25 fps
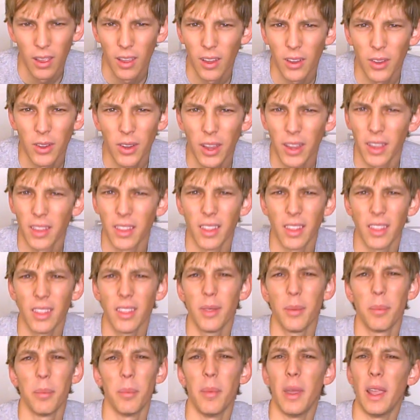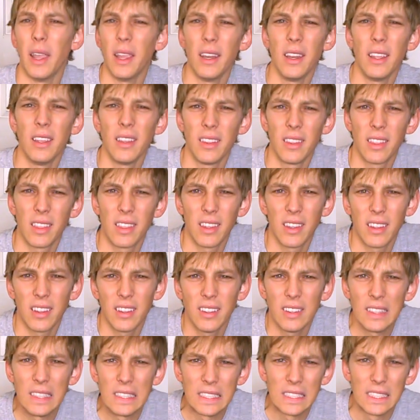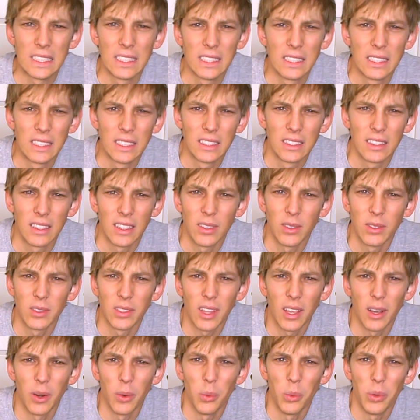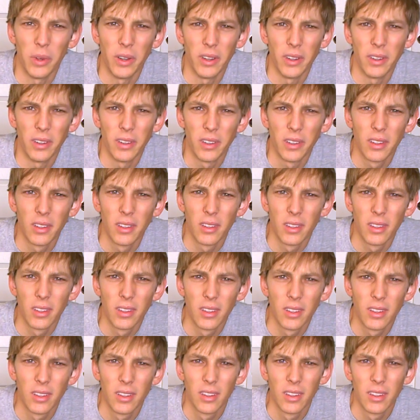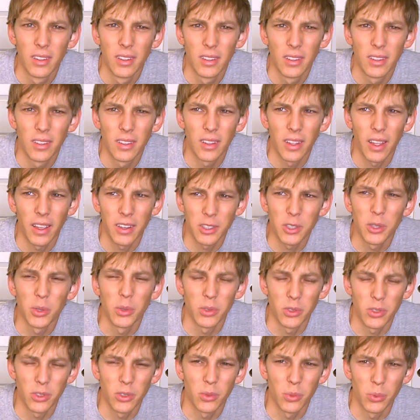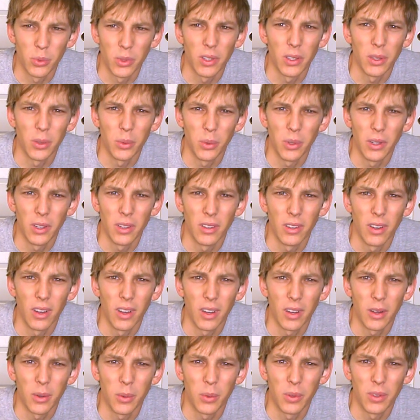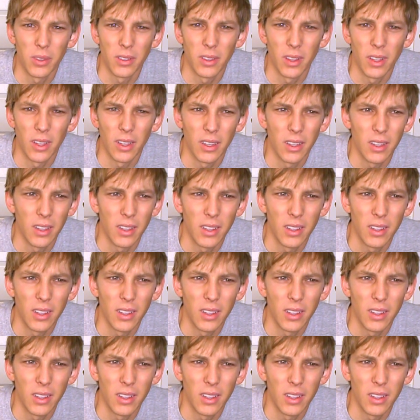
Okay, and then the mating thing, that was kind of weird. Actually, it was just really weird and awkward, like,